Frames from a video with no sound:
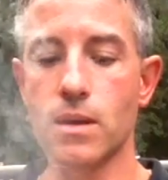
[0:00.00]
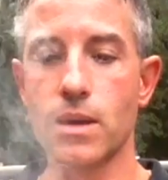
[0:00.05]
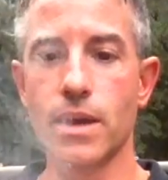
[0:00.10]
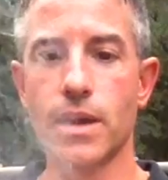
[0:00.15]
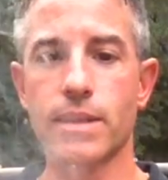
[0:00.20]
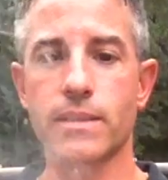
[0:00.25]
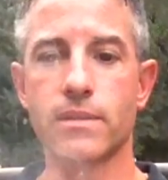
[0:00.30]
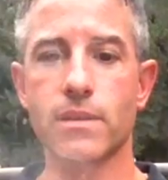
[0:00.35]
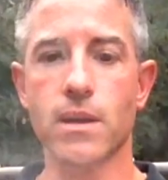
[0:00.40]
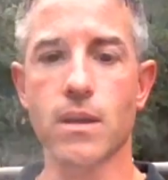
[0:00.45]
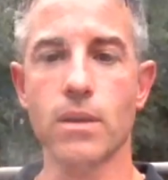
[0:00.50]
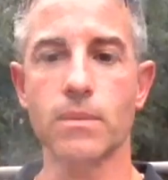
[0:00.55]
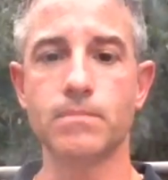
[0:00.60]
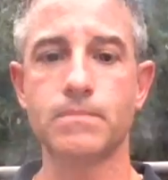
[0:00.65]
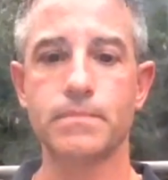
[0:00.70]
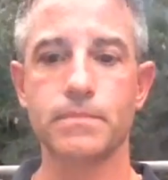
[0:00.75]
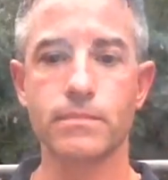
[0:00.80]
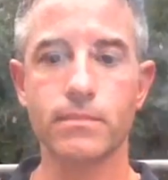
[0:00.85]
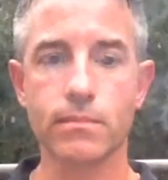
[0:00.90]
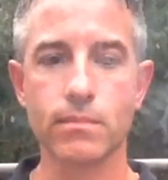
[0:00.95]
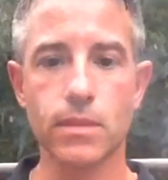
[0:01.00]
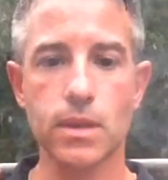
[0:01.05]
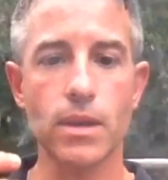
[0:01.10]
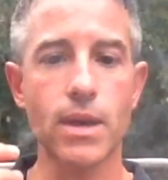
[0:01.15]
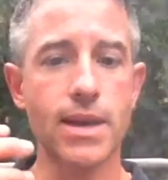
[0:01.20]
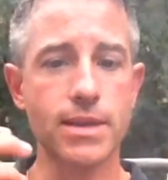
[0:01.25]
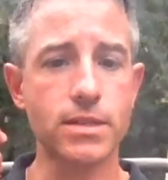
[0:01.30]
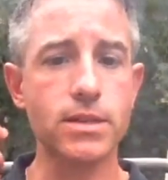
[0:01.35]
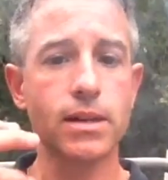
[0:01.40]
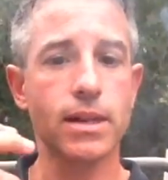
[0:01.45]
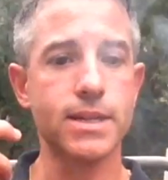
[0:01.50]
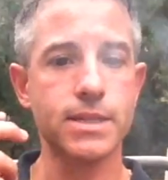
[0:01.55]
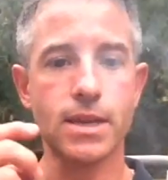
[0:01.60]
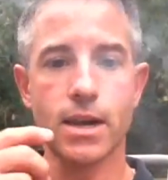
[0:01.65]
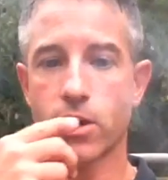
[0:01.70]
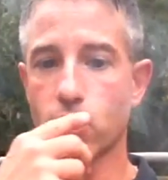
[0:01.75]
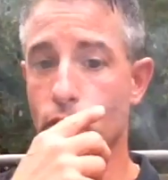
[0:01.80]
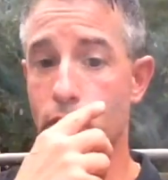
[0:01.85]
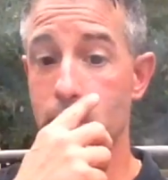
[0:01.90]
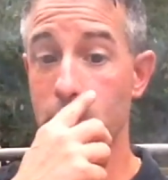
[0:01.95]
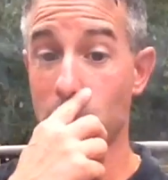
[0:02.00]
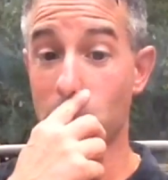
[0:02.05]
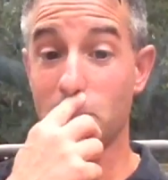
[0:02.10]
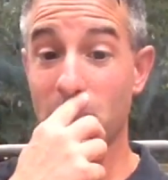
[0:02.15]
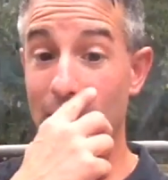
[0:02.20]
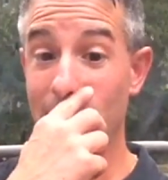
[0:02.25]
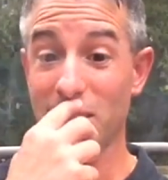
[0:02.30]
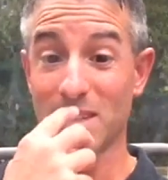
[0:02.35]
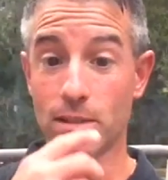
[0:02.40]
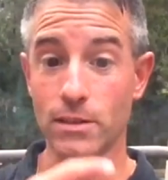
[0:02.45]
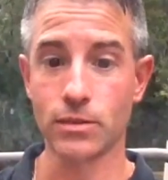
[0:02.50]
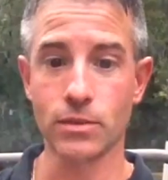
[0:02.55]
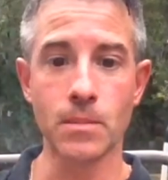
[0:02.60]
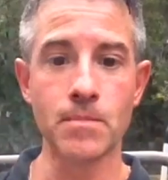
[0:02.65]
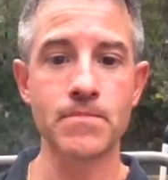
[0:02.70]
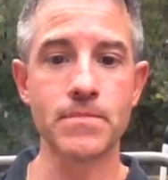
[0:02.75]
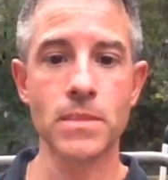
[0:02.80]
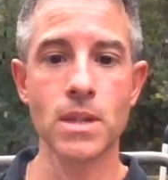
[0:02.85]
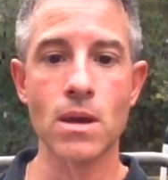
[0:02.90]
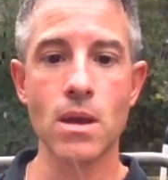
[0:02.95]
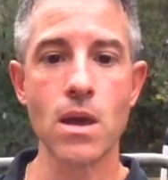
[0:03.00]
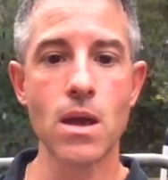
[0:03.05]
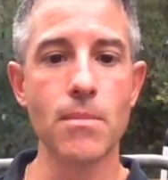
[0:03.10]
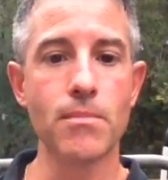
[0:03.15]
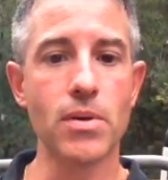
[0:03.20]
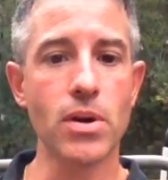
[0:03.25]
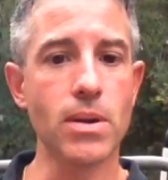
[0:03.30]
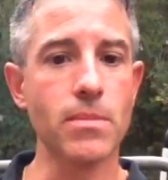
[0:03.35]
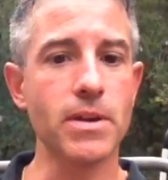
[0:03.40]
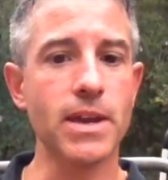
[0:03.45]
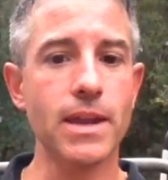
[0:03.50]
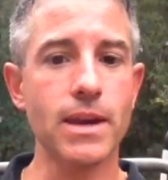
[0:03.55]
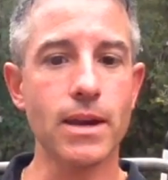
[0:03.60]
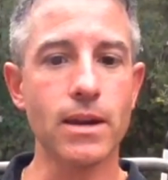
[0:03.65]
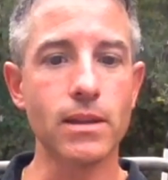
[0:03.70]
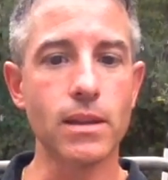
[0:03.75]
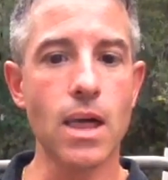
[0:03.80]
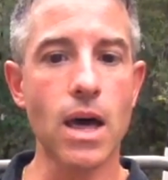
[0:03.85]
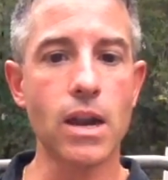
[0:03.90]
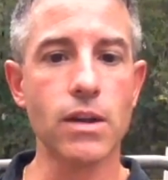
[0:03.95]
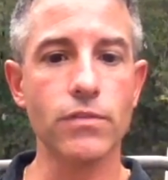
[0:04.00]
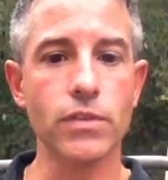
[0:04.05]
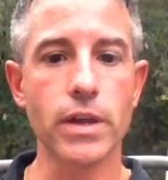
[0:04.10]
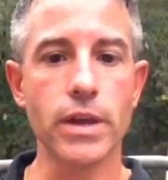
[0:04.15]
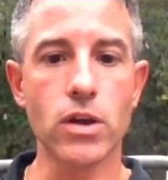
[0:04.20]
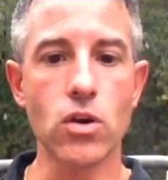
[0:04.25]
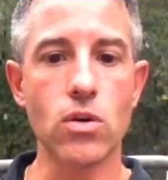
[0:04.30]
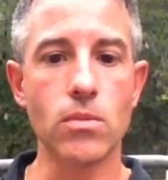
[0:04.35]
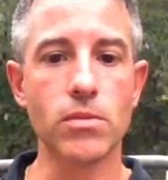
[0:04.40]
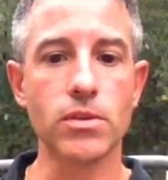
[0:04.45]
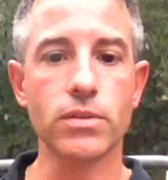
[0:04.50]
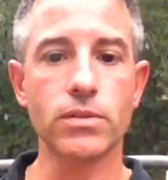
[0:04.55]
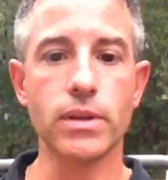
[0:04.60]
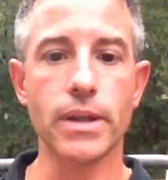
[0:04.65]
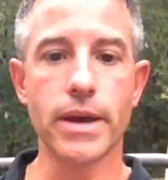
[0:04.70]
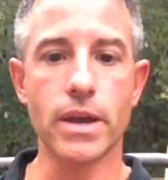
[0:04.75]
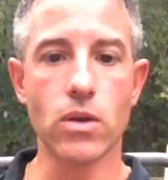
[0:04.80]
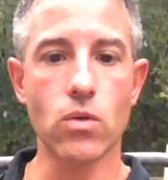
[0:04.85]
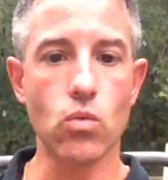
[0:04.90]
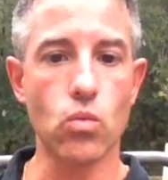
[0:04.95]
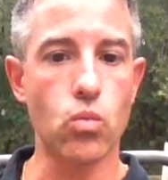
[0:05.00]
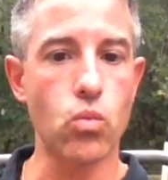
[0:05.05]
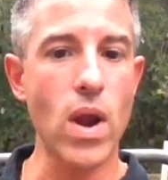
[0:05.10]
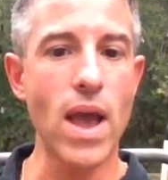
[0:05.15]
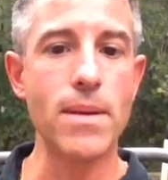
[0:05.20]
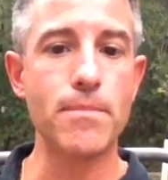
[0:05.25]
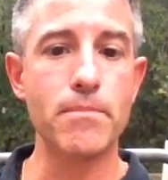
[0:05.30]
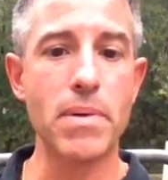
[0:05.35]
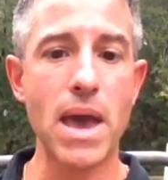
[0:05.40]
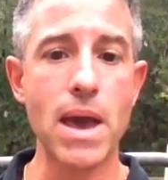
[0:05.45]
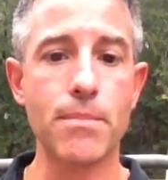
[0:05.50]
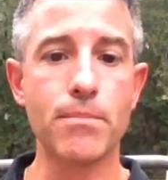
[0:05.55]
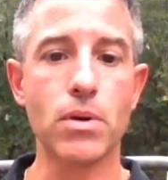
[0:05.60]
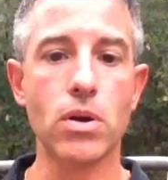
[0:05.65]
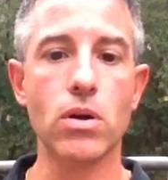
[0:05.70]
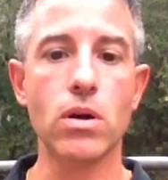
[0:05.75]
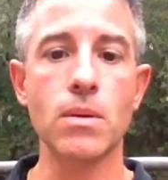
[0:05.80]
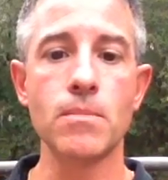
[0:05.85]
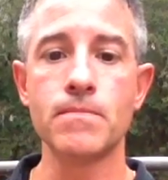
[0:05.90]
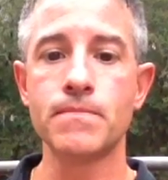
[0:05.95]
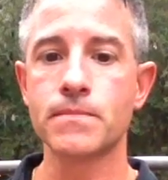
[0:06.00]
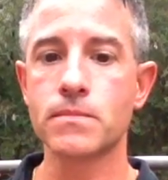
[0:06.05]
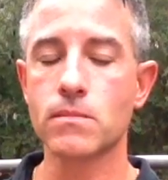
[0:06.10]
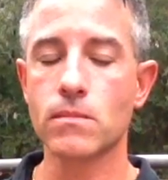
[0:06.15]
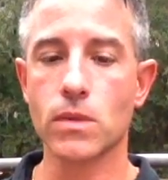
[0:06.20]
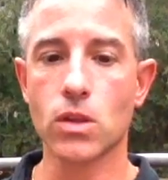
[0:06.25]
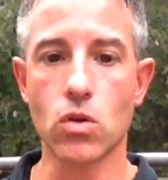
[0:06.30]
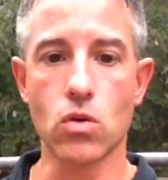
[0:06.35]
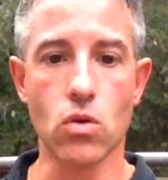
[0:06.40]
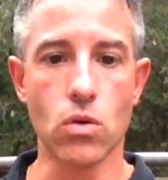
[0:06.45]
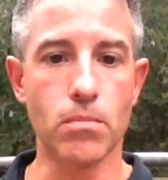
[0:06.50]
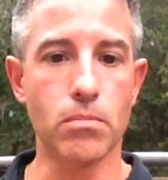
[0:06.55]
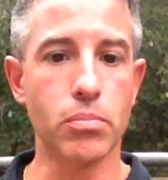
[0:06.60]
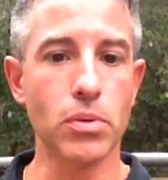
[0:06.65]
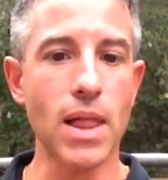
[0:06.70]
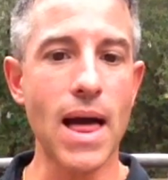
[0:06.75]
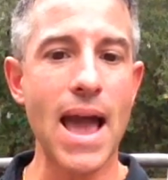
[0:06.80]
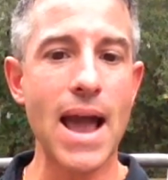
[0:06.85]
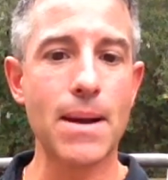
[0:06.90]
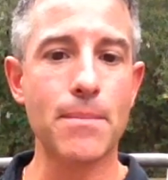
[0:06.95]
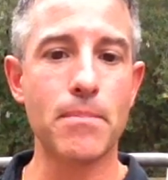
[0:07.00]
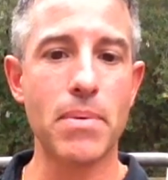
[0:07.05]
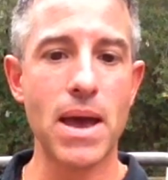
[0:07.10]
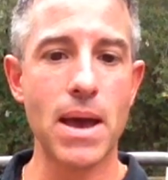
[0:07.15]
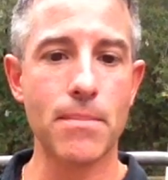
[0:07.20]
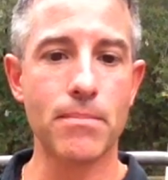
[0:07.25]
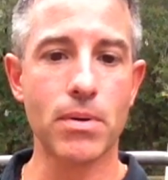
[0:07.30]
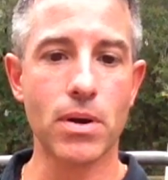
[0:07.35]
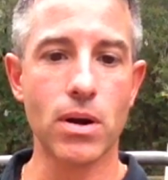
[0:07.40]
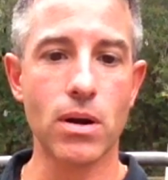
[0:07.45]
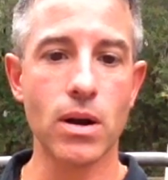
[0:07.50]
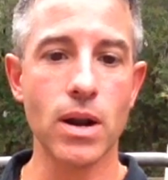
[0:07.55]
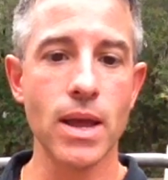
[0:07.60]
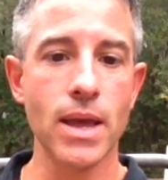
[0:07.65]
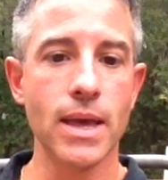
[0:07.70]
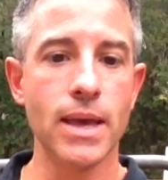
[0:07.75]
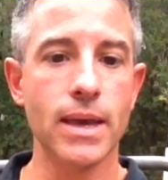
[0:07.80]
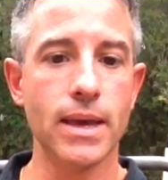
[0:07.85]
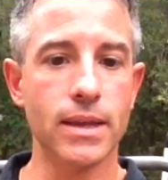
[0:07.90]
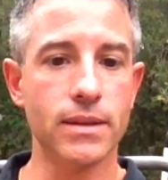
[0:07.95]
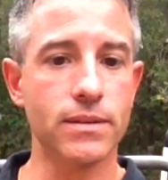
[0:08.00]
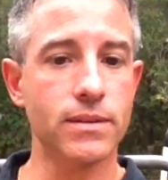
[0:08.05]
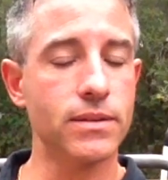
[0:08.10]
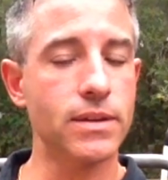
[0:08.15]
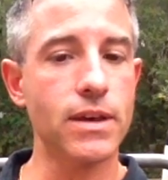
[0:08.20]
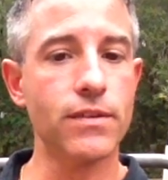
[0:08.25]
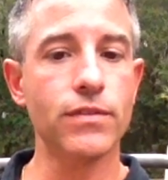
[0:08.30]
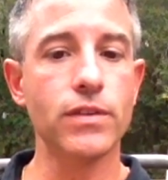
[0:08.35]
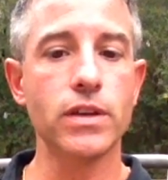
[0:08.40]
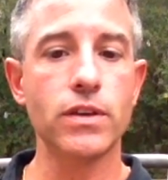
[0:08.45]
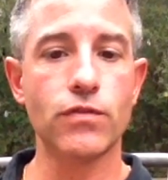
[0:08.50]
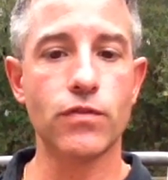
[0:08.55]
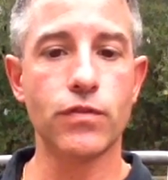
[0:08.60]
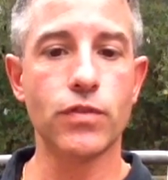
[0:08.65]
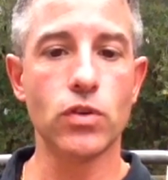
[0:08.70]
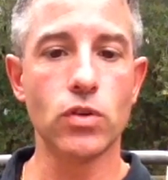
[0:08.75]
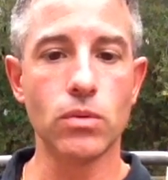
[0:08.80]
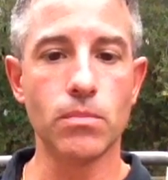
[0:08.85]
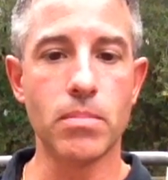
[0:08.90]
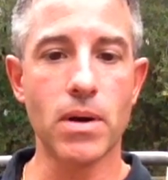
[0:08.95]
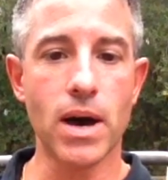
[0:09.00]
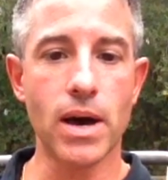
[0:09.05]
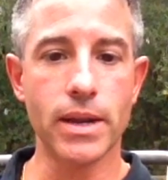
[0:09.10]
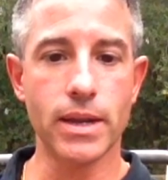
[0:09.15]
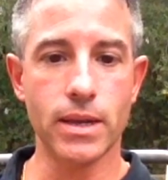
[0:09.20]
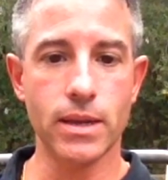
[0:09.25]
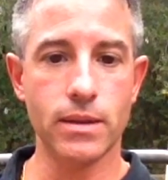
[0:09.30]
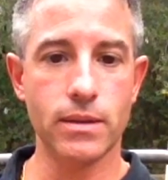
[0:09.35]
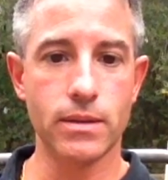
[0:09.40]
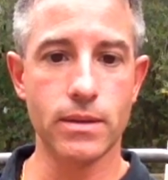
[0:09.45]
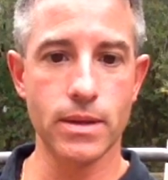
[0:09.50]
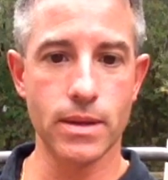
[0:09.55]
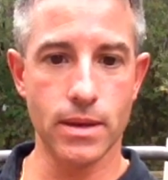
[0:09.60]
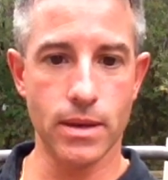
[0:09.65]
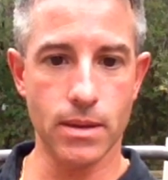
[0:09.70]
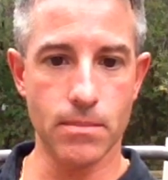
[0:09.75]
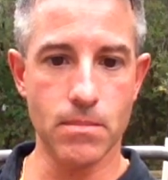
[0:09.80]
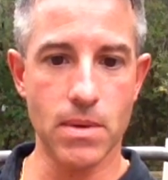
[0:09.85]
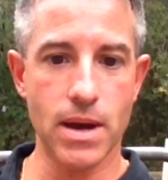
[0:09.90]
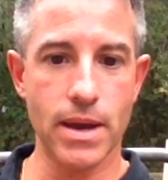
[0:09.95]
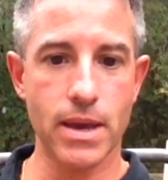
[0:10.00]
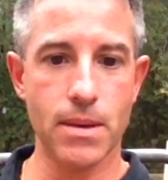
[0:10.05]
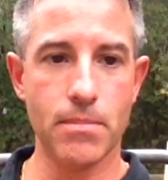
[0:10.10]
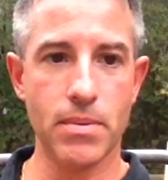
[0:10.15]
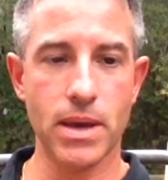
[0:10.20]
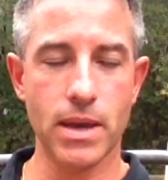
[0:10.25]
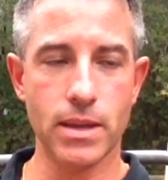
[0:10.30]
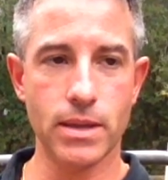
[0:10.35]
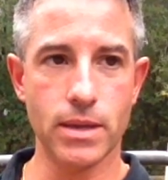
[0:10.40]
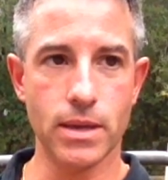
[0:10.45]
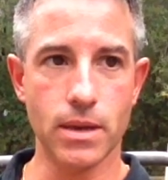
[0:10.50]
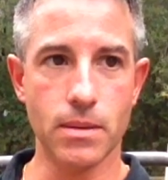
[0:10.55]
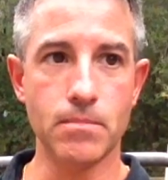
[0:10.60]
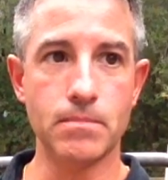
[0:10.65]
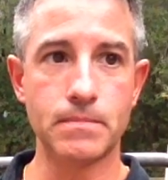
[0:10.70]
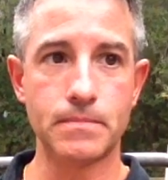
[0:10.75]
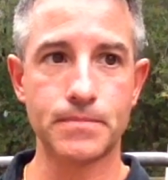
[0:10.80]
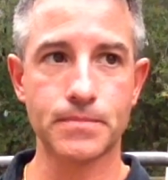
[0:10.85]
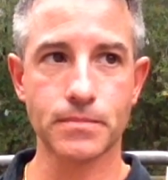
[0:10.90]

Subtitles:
It still has that creamy base, but I'm getting a lot of like almost like red pepper or black pepper. It's definitely full-bodied in my opinion.